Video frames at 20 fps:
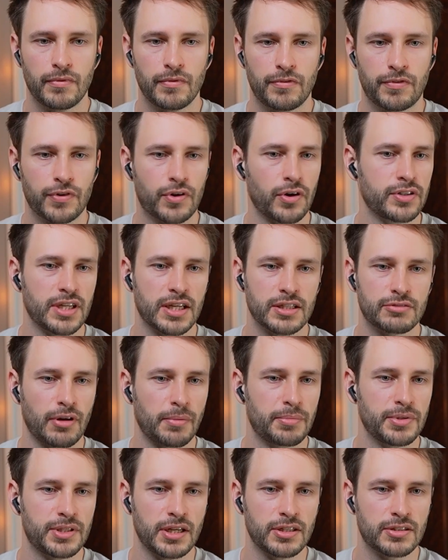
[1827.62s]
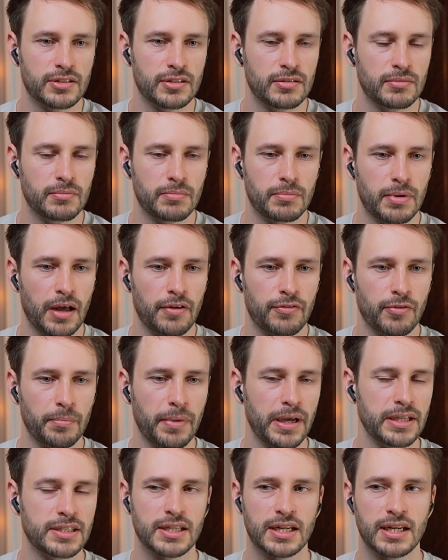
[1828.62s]
For context, Reputation platform
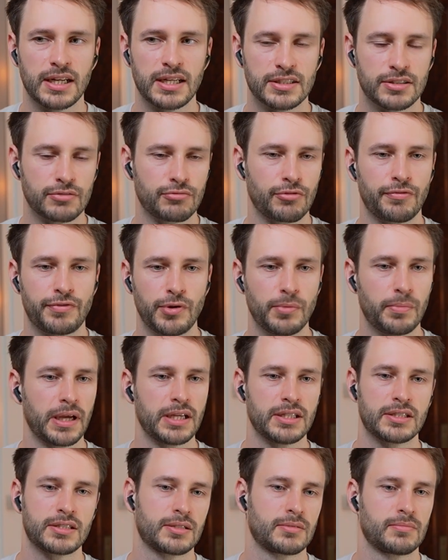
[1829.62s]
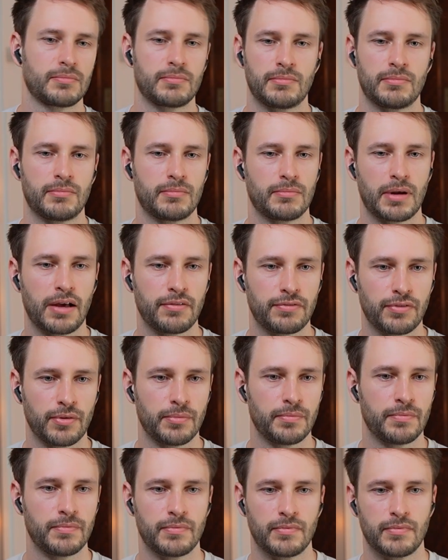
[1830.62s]
basically is a review-based
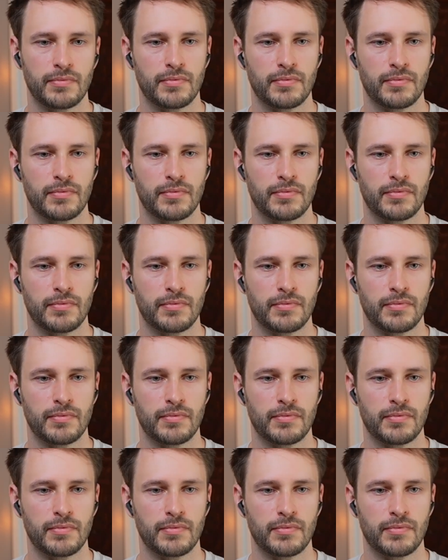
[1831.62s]
platform.